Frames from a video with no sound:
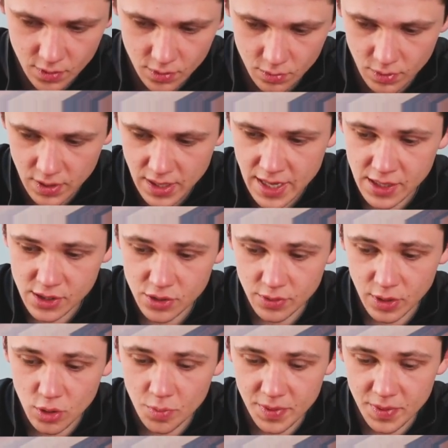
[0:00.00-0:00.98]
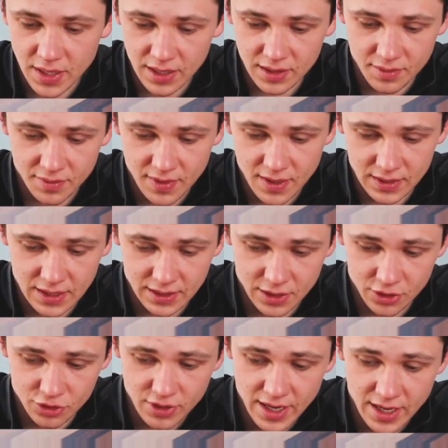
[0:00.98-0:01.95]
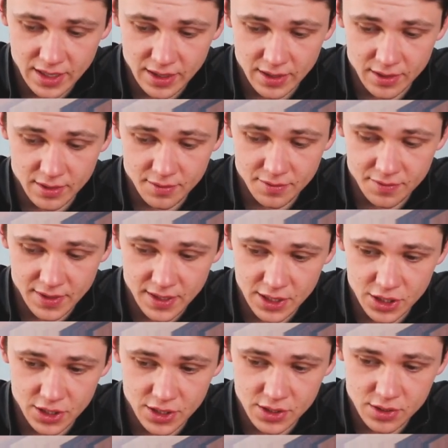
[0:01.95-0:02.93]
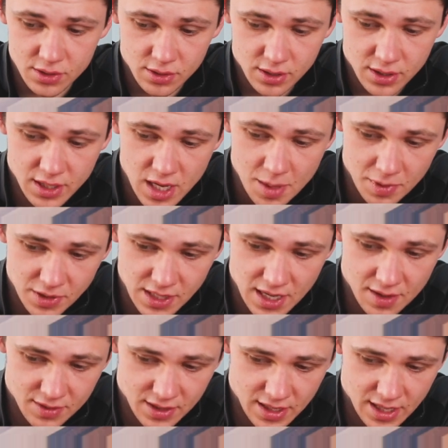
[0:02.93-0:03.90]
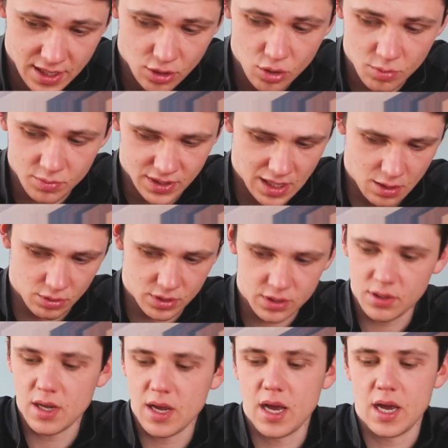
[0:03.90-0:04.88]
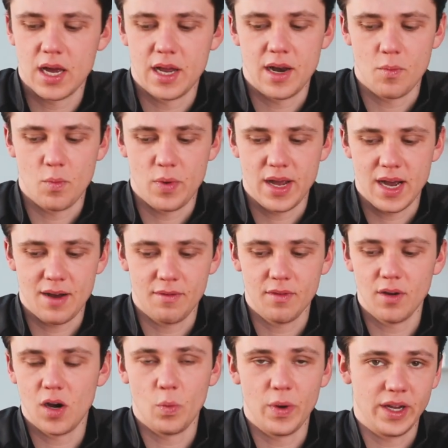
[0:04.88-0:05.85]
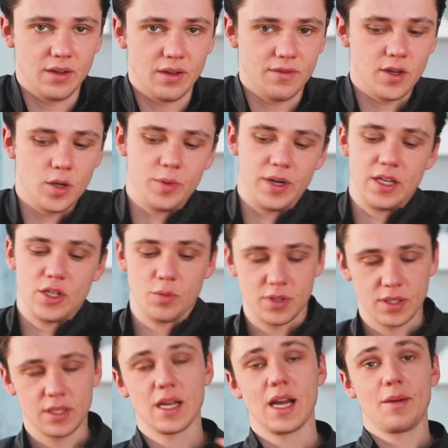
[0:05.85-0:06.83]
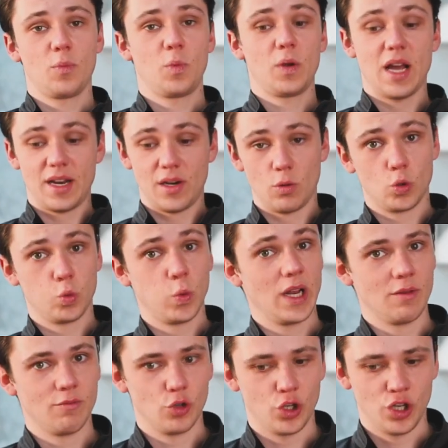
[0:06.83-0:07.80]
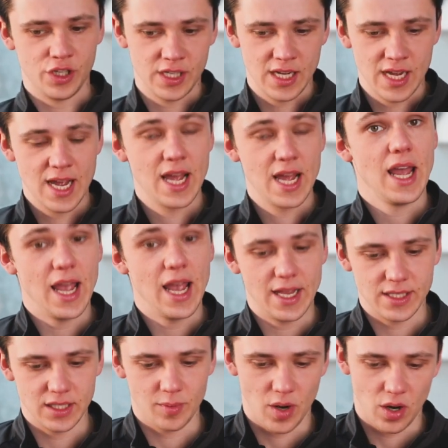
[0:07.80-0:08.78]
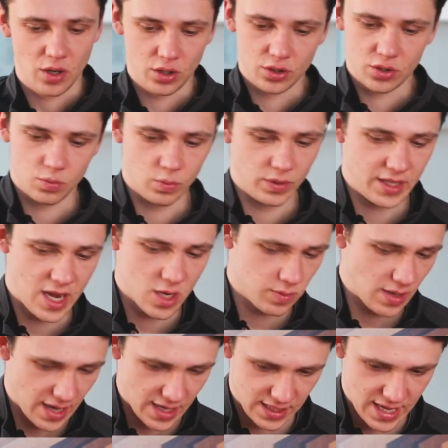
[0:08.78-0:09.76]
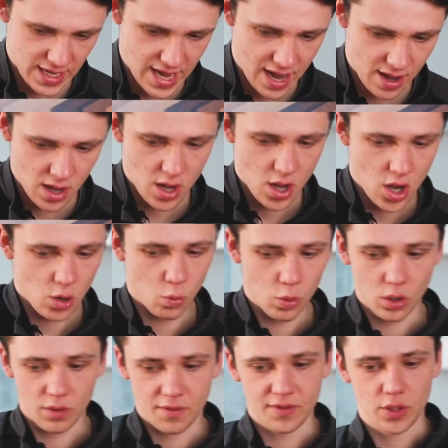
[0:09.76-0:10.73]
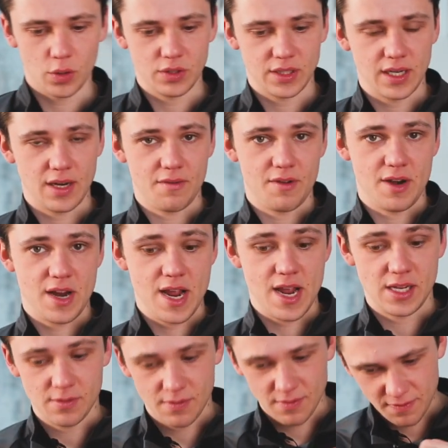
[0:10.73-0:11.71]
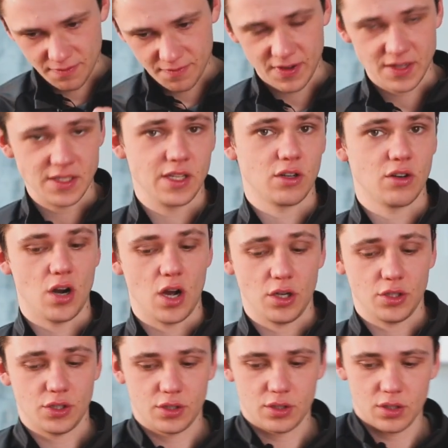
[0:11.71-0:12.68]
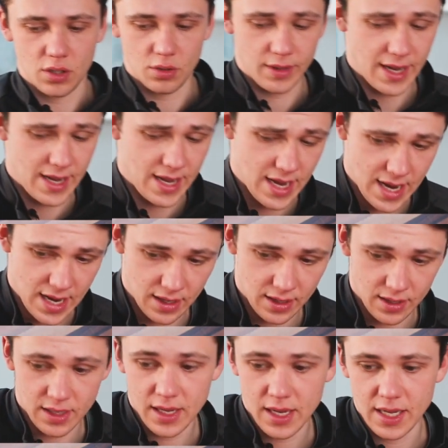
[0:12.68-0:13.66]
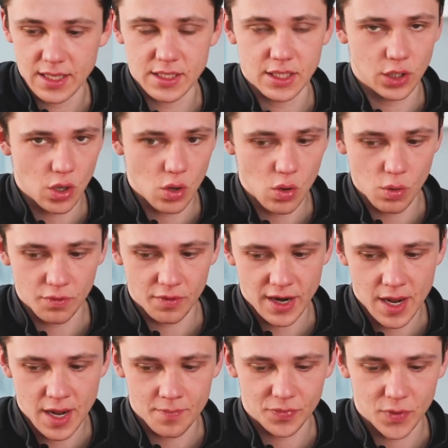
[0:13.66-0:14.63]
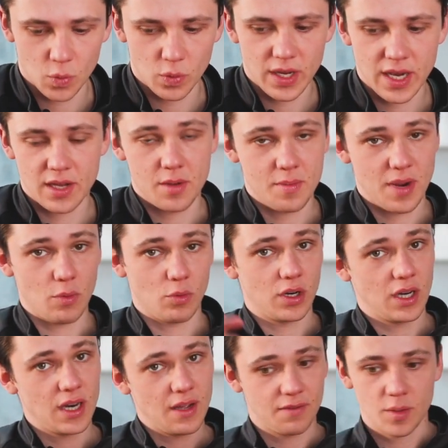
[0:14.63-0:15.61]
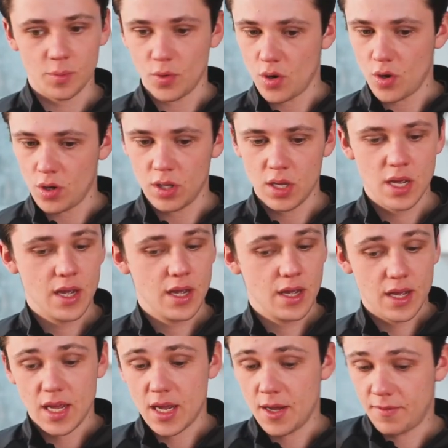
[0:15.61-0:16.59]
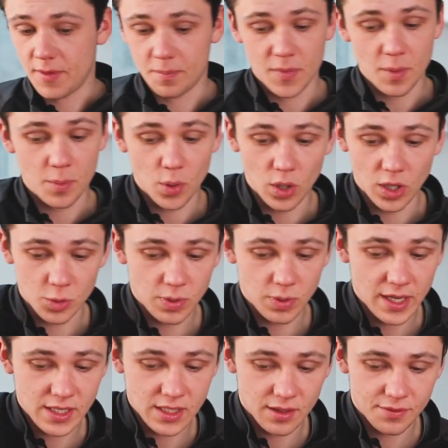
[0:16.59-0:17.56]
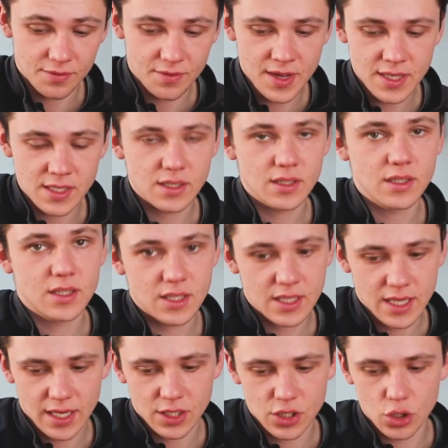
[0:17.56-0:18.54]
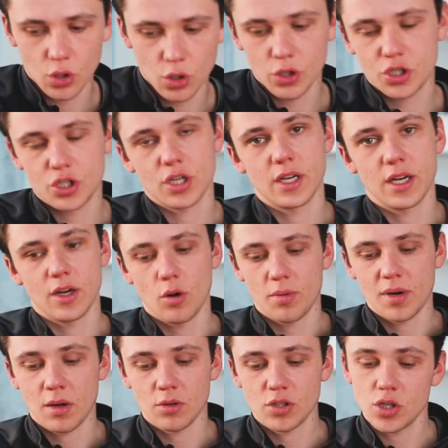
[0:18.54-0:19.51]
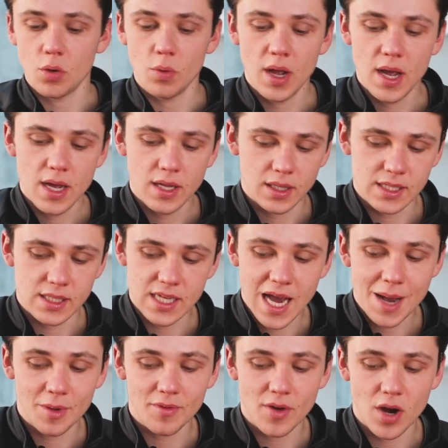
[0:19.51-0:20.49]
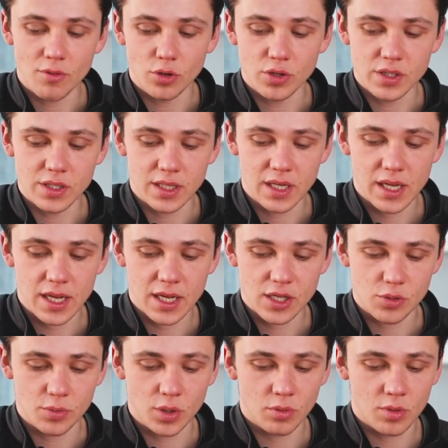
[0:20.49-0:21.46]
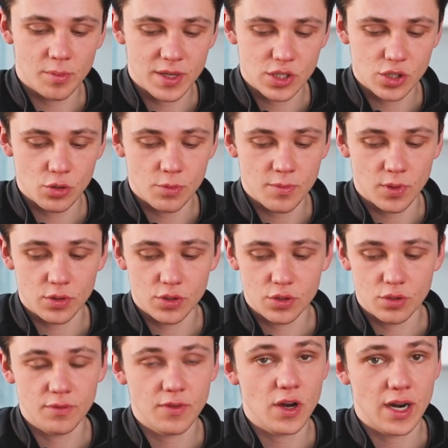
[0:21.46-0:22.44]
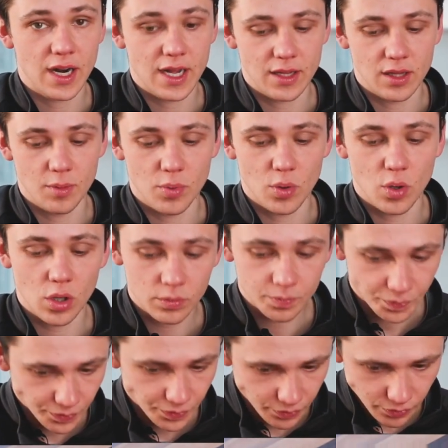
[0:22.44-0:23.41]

Okay, so it could be that the fact that the striker finishes, keeper saves it, comes out, and then we have our winger following it. So it's getting those willing runners into the box. With these players here, we're looking for those deliveries, fizz the cross, okay, into the goal frame, okay, you might want to lift the ball. If the ball is played to the feet, take a touch and then open out. So the timing of our runs in here, so we don't want to be too far ahead of the ball.